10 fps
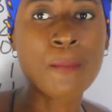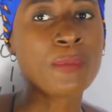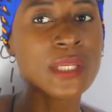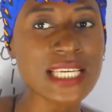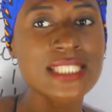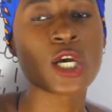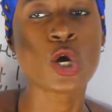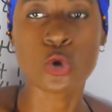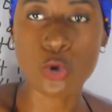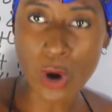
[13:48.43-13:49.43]
Please
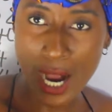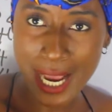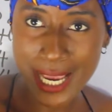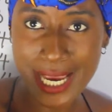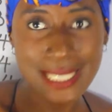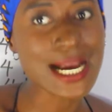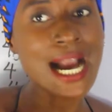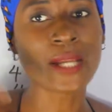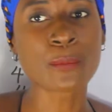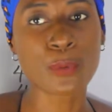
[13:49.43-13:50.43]
go ahead
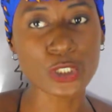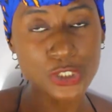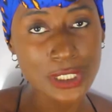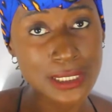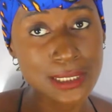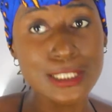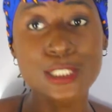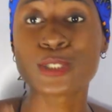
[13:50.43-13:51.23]
and purchase it.